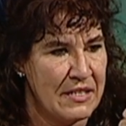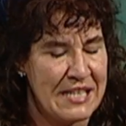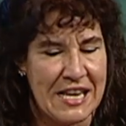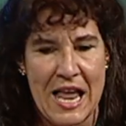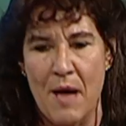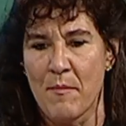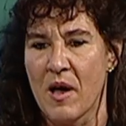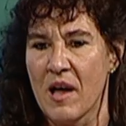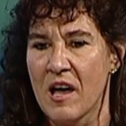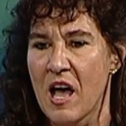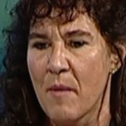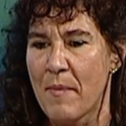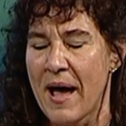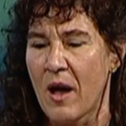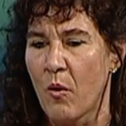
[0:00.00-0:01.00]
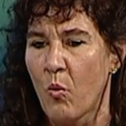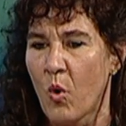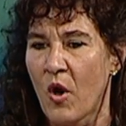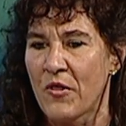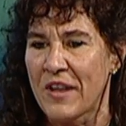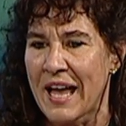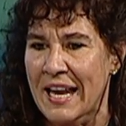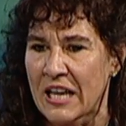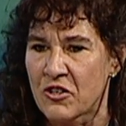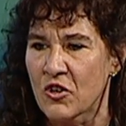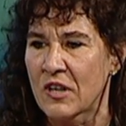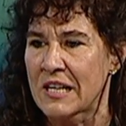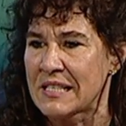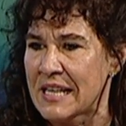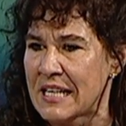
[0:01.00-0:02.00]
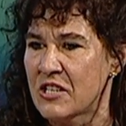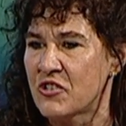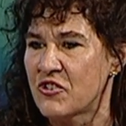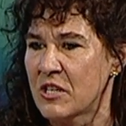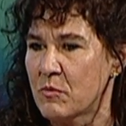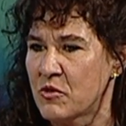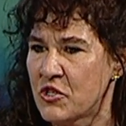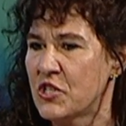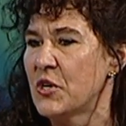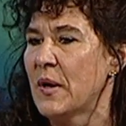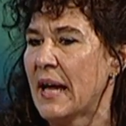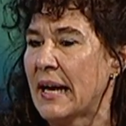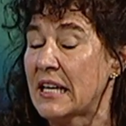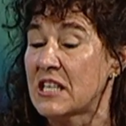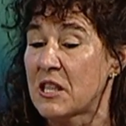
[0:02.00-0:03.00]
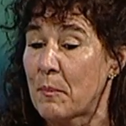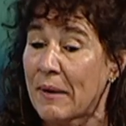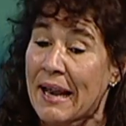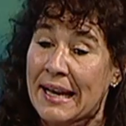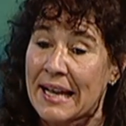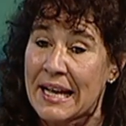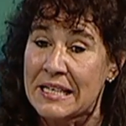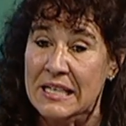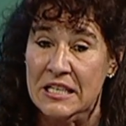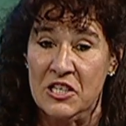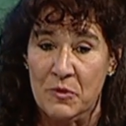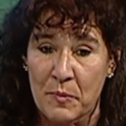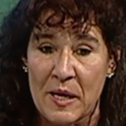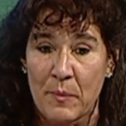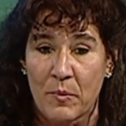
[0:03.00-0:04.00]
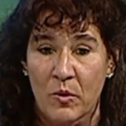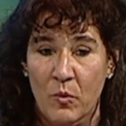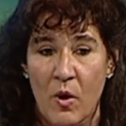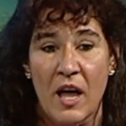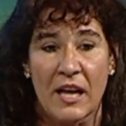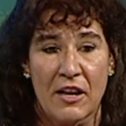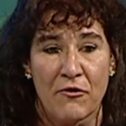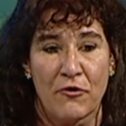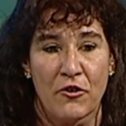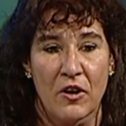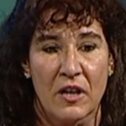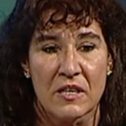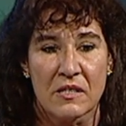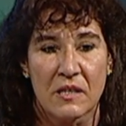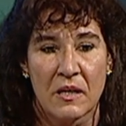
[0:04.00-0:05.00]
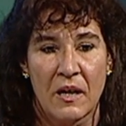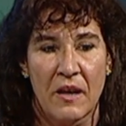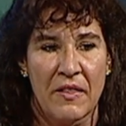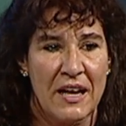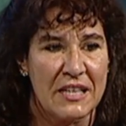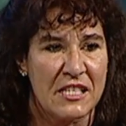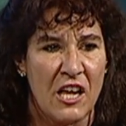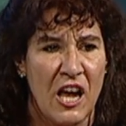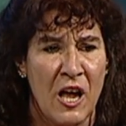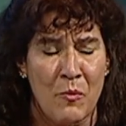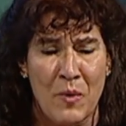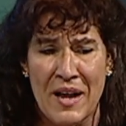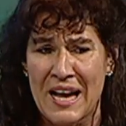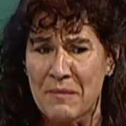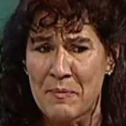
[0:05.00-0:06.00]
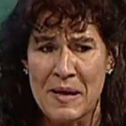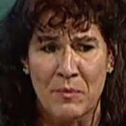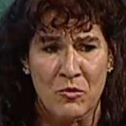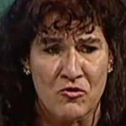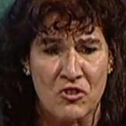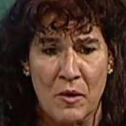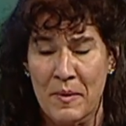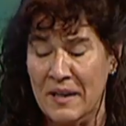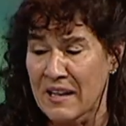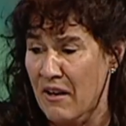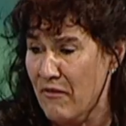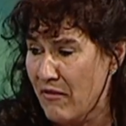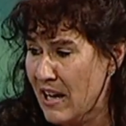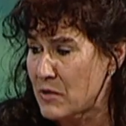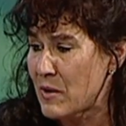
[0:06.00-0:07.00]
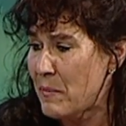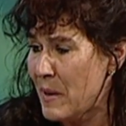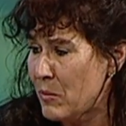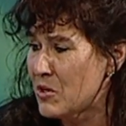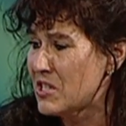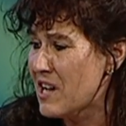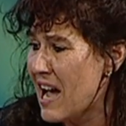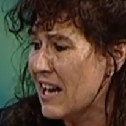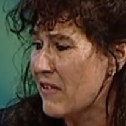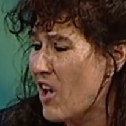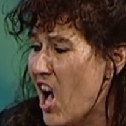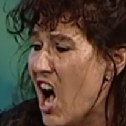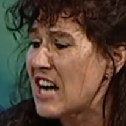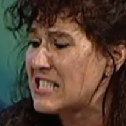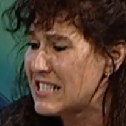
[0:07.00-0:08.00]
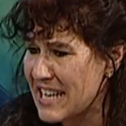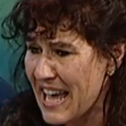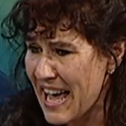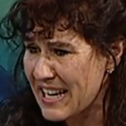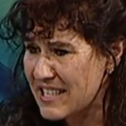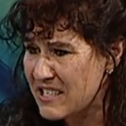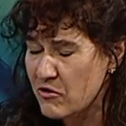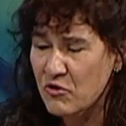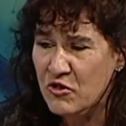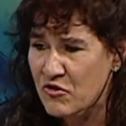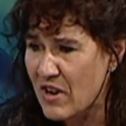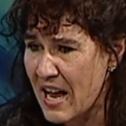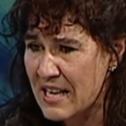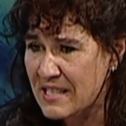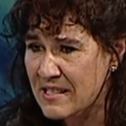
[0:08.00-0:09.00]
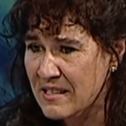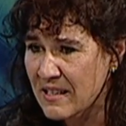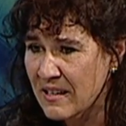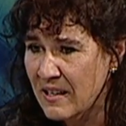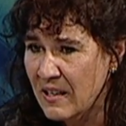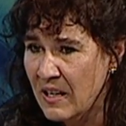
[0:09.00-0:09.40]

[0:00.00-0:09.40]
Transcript: dilemma about what the electronics industry was doing to the planet and to the people working for us. At that time, we had people dropping like flies. We had people dying of heart attacks through stress.